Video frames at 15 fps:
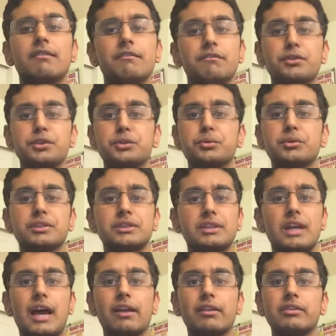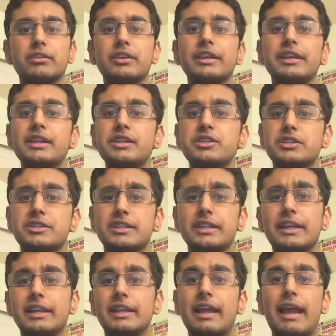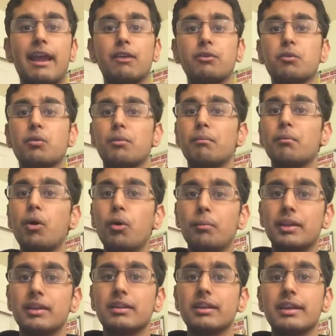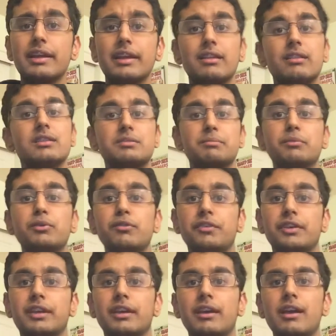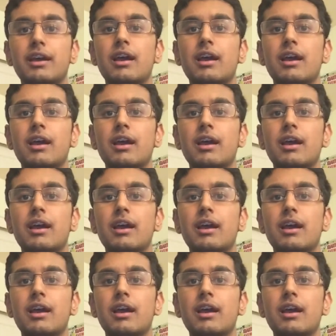visual style to each scene and or moment in this movie.